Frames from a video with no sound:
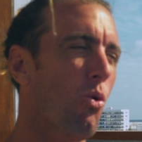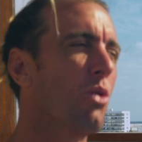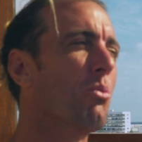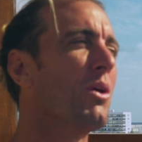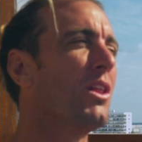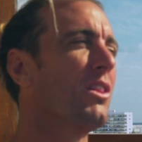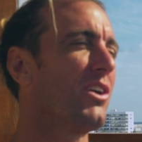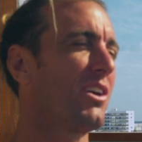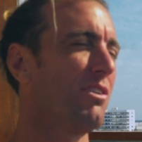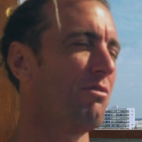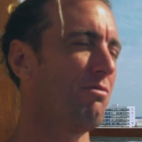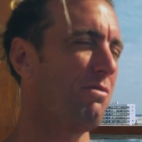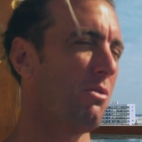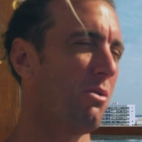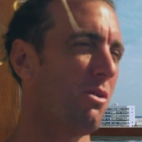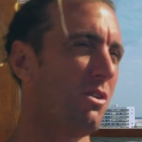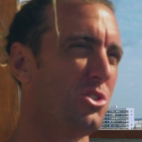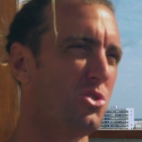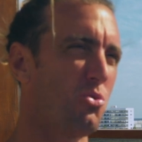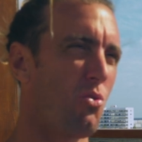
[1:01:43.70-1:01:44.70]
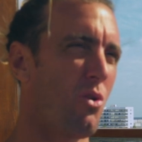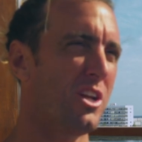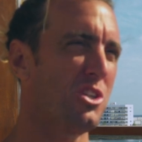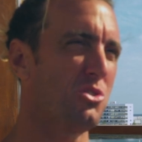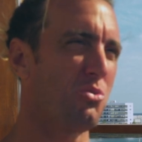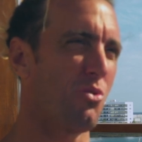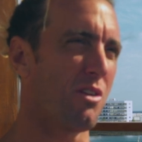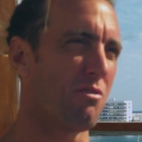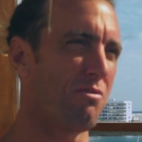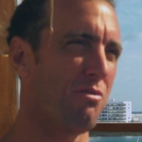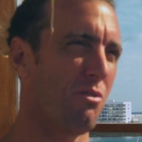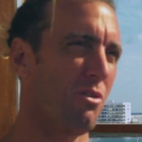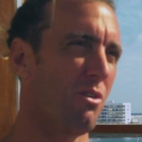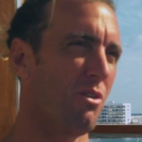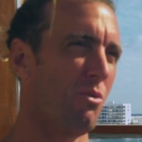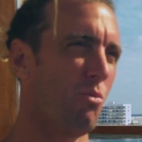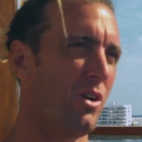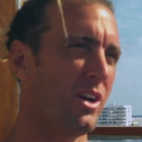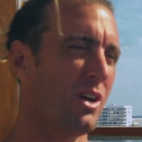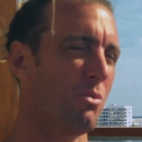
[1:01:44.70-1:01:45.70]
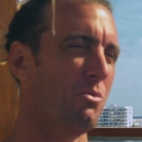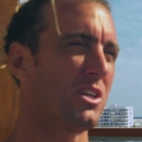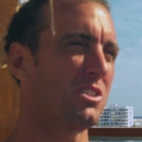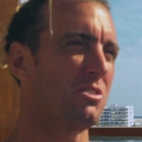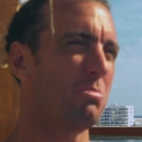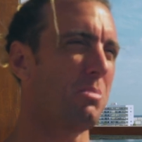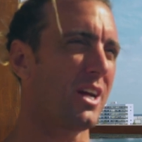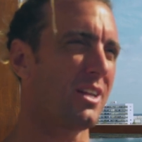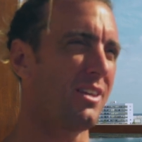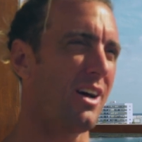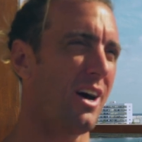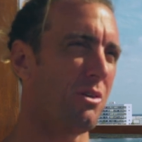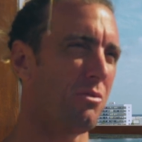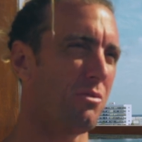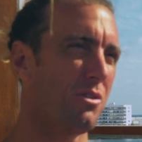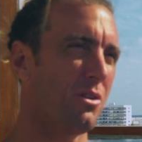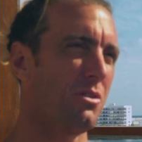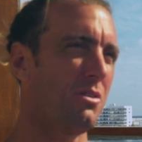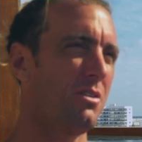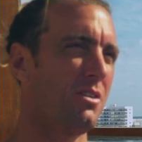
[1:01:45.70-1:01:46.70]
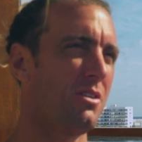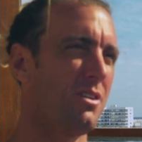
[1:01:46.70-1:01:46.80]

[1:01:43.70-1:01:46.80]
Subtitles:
what are we looking for in 2024? What can we expect out of you?